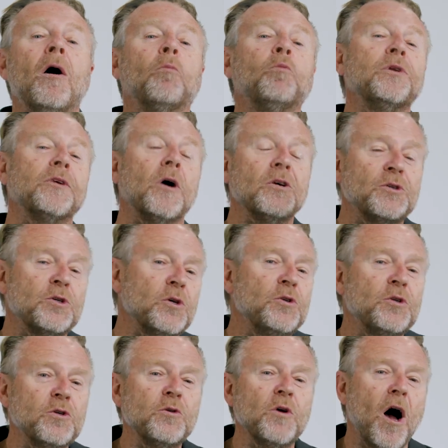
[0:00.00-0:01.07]
with
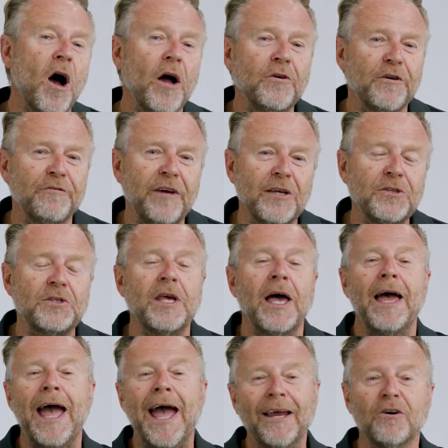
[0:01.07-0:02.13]
Isuzu owner events
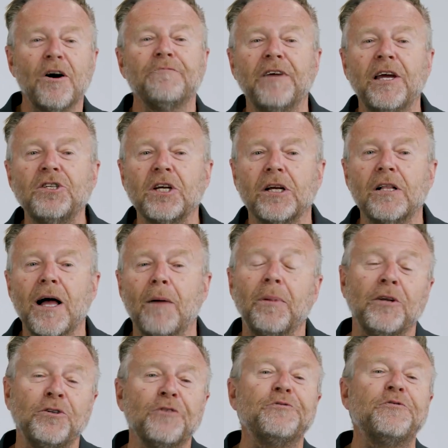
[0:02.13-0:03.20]
at iVenture Club,
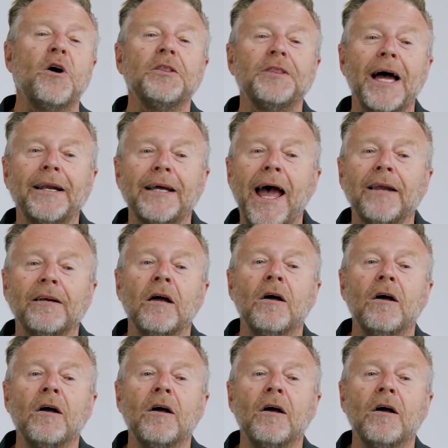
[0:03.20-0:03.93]
and you'll find that at